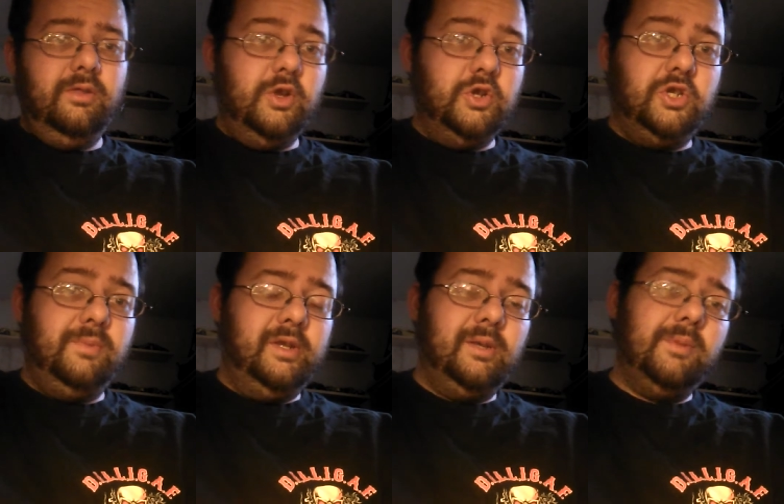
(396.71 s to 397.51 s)
There should
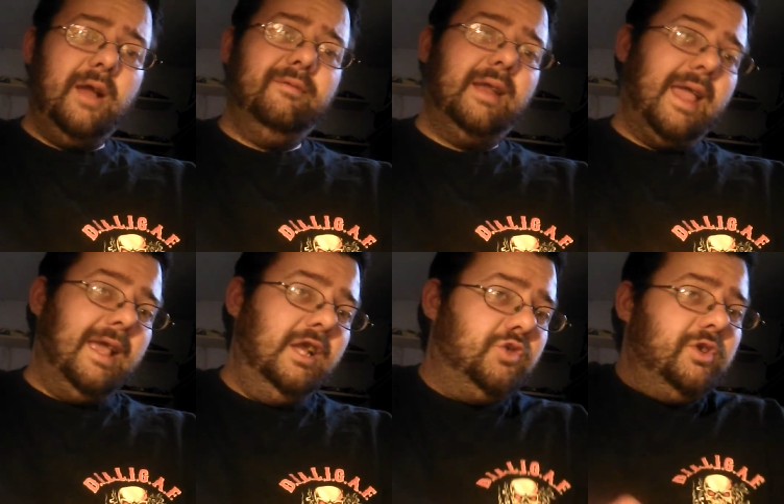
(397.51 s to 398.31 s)
be some kind of an
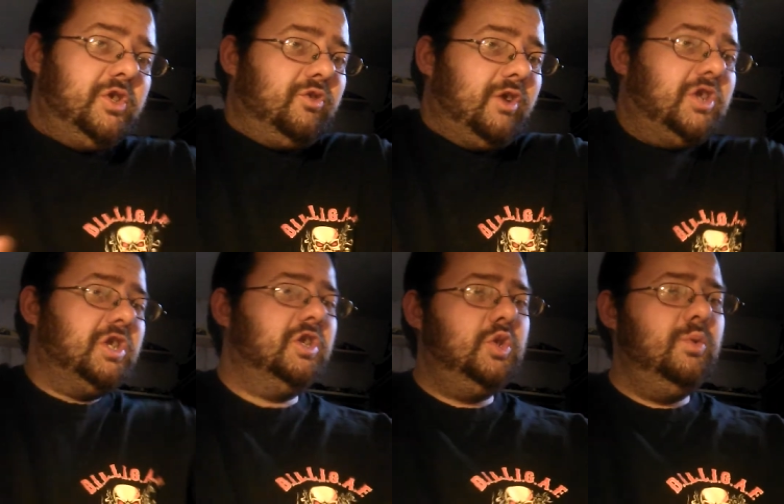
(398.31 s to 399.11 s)
age
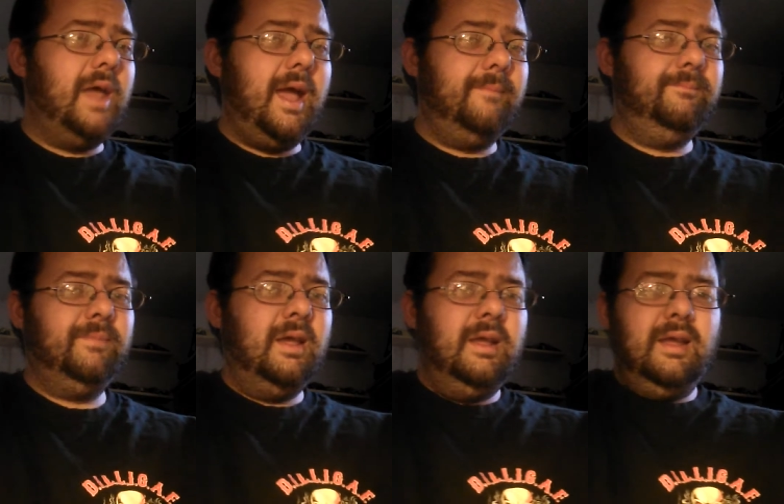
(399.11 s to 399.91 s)
restriction to that,
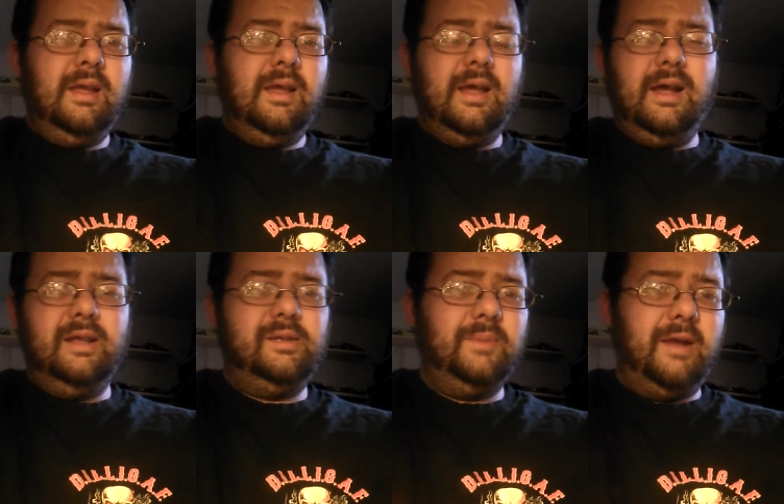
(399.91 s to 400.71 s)
uh,
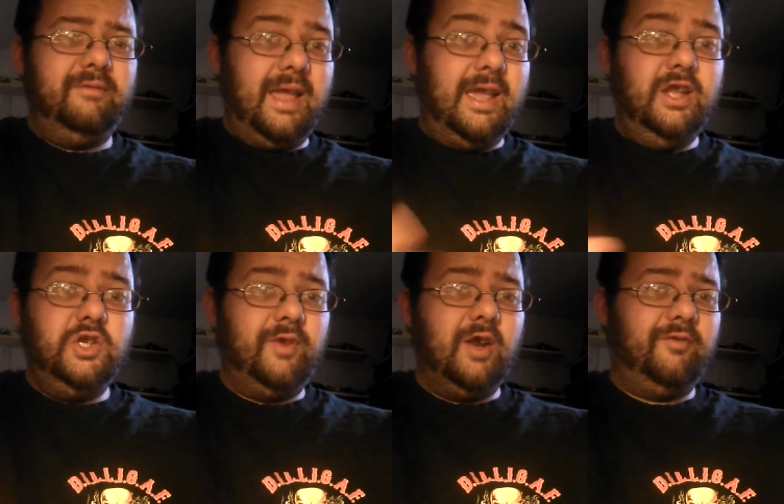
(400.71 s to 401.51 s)
some kind of
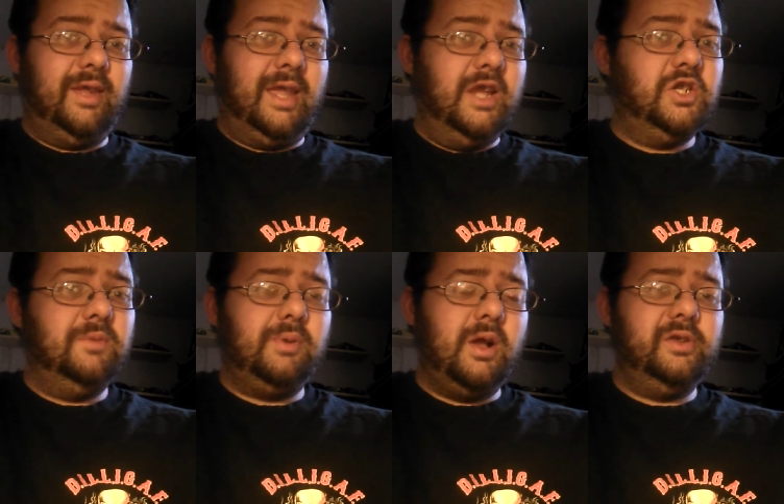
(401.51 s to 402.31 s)
age
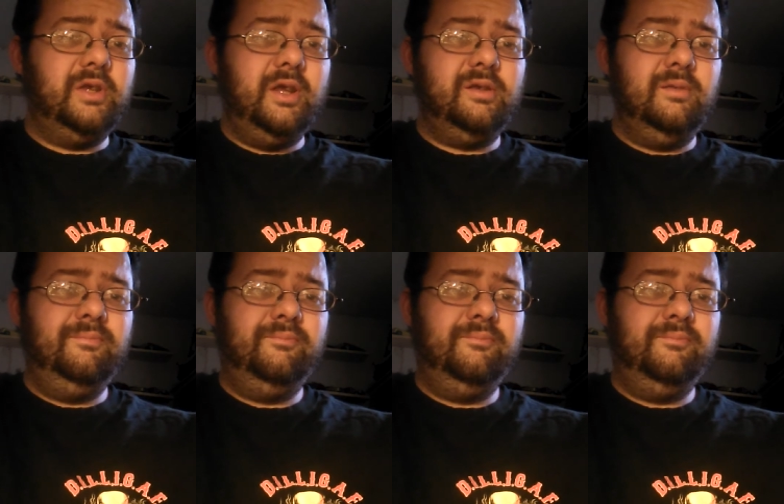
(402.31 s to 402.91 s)
verification process.